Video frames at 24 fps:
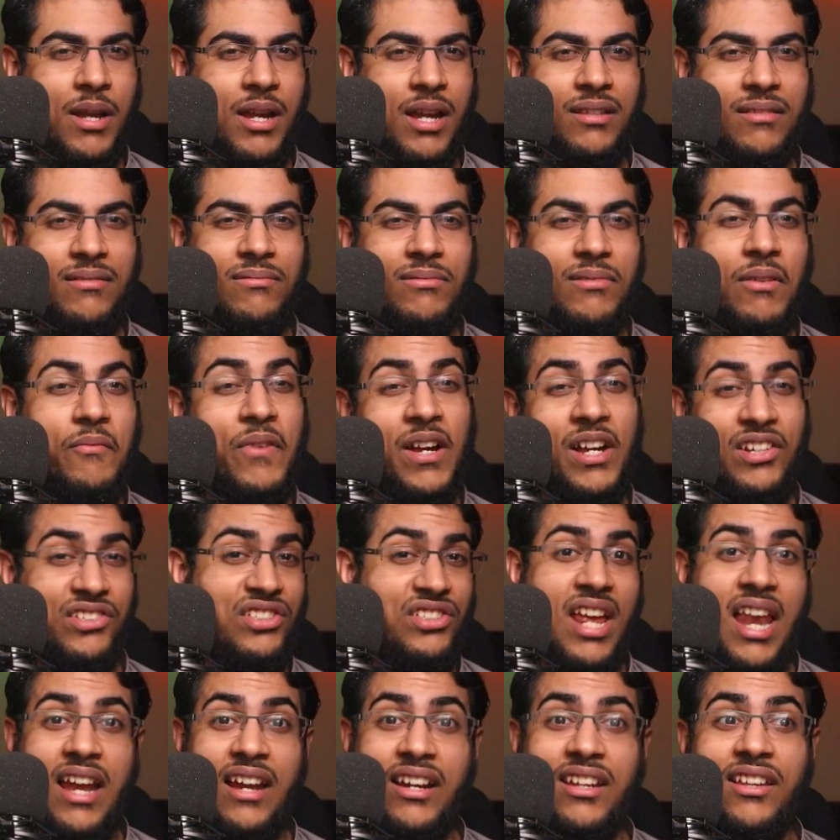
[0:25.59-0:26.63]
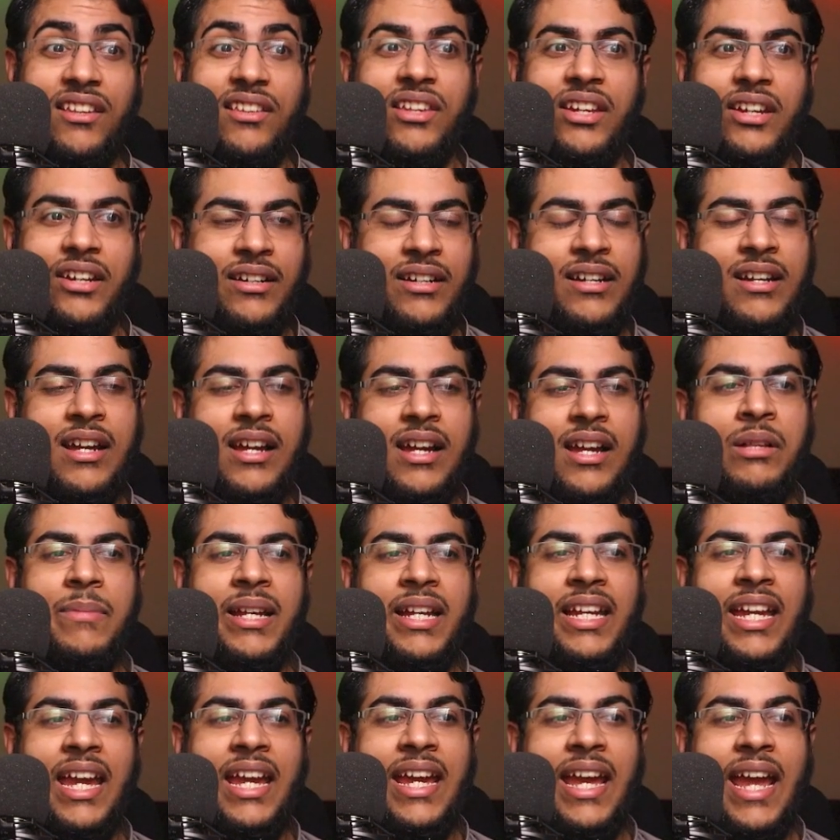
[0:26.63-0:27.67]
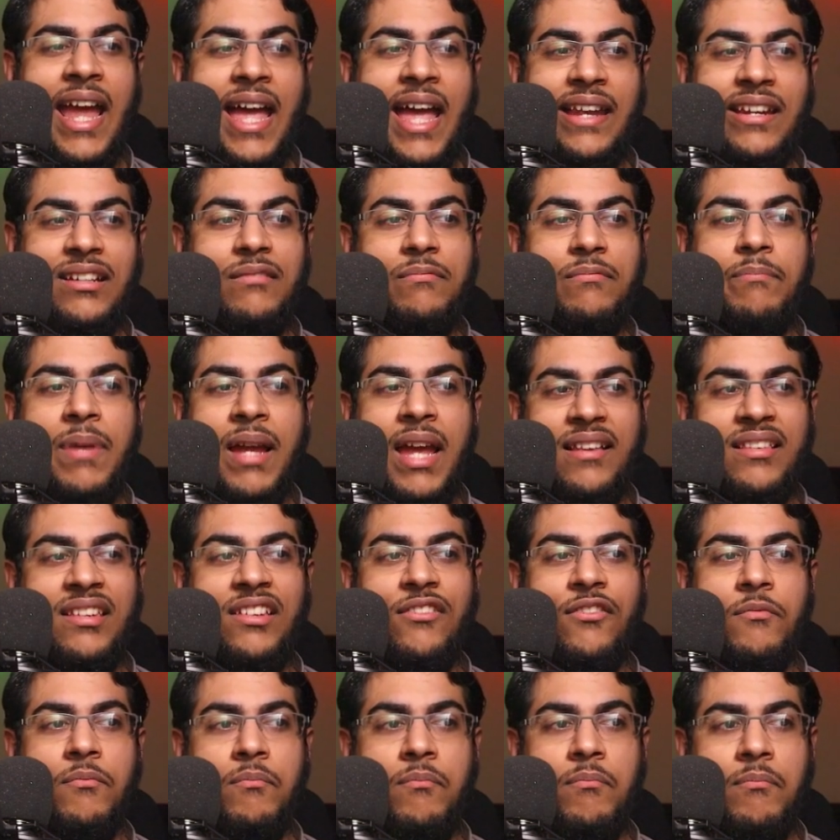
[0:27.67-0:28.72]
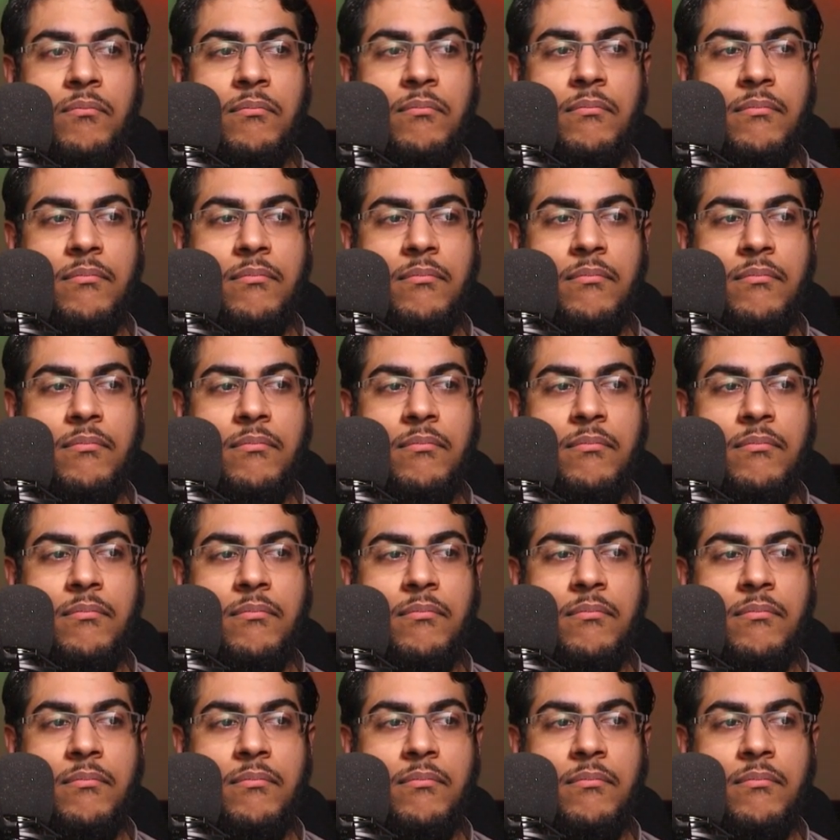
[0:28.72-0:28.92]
but the functionality is there. Will McKay added passive